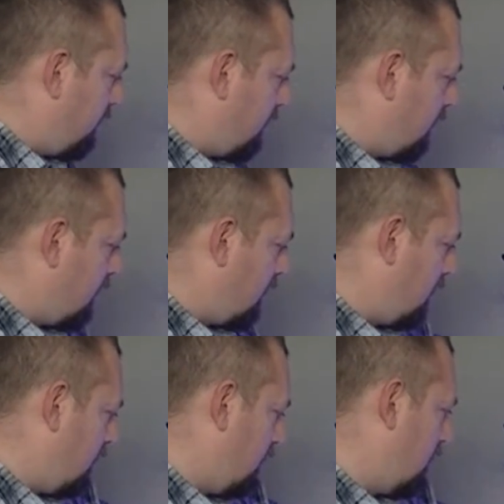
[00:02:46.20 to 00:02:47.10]

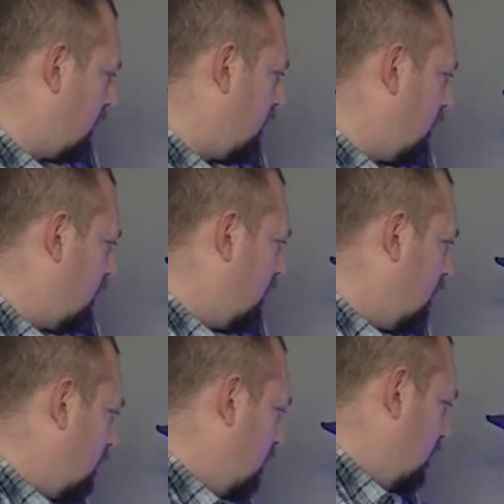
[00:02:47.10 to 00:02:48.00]

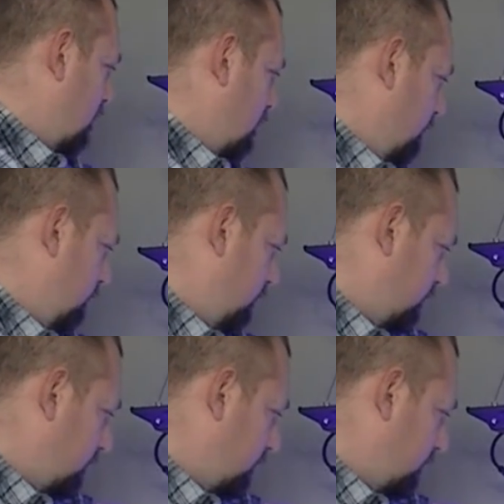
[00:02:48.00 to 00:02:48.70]
(silence)